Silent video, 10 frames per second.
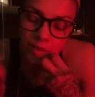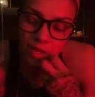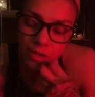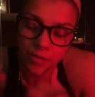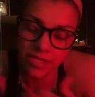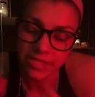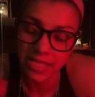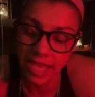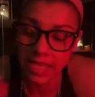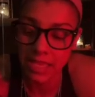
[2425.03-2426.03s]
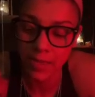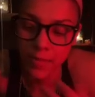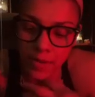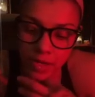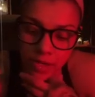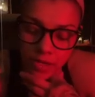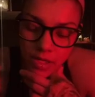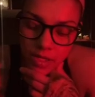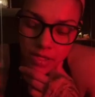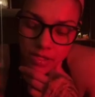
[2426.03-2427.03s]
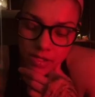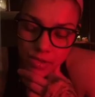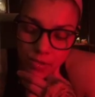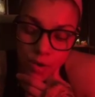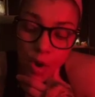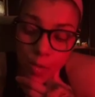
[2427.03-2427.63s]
you know, this gatekeeper to